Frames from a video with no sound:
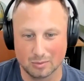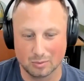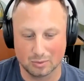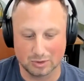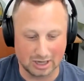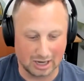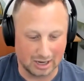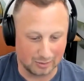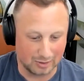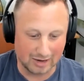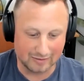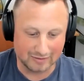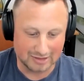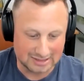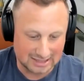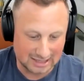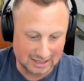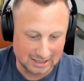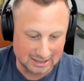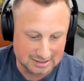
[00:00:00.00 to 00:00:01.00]
We have a
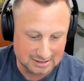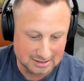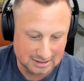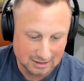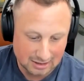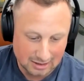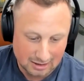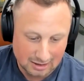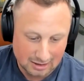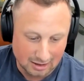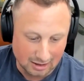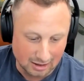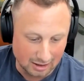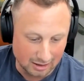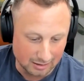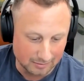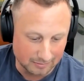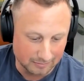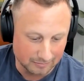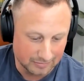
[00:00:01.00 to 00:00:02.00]
test,
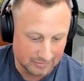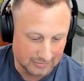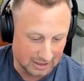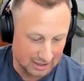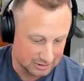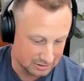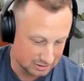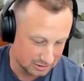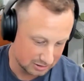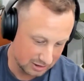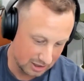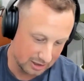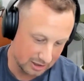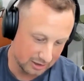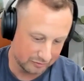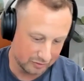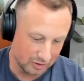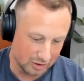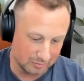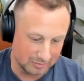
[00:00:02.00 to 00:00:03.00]
actually got it
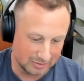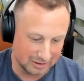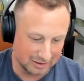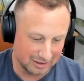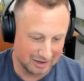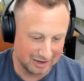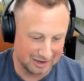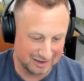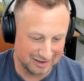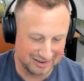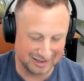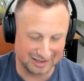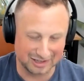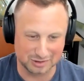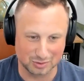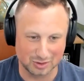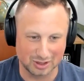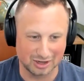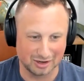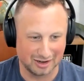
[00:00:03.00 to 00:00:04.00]
in front of me
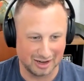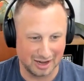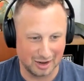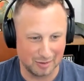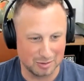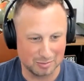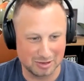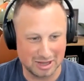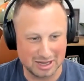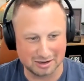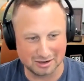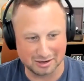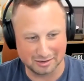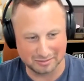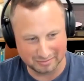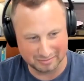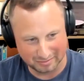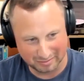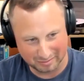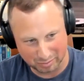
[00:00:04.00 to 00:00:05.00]
as well. I wasn't planning
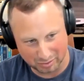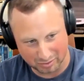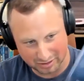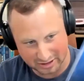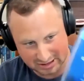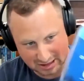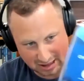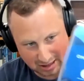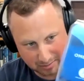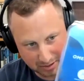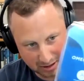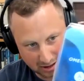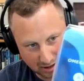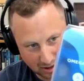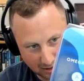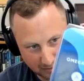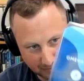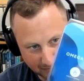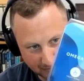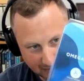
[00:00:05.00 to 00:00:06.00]
on pulling this out, but
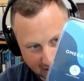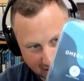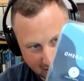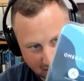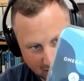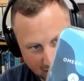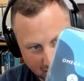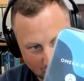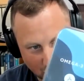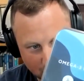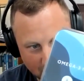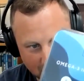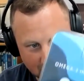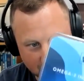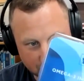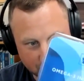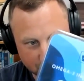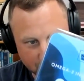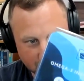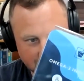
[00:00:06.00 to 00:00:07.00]

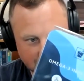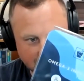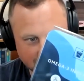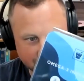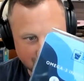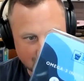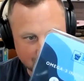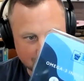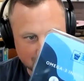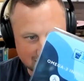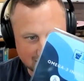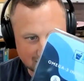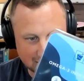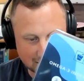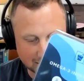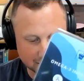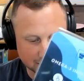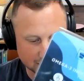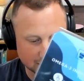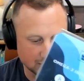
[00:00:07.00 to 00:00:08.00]
omega-3 and vitamin
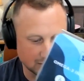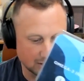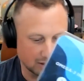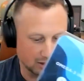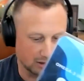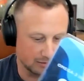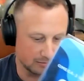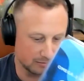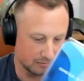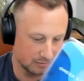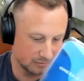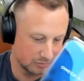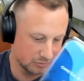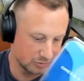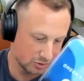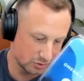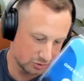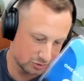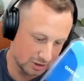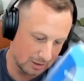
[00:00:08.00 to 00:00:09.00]
D
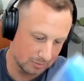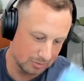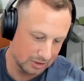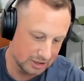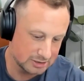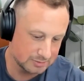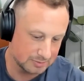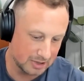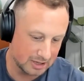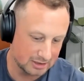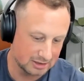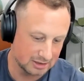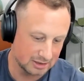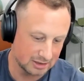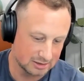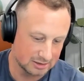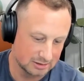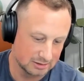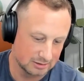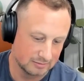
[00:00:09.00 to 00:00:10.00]
dry blood spot
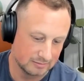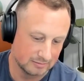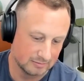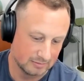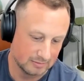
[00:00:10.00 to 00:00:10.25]
test.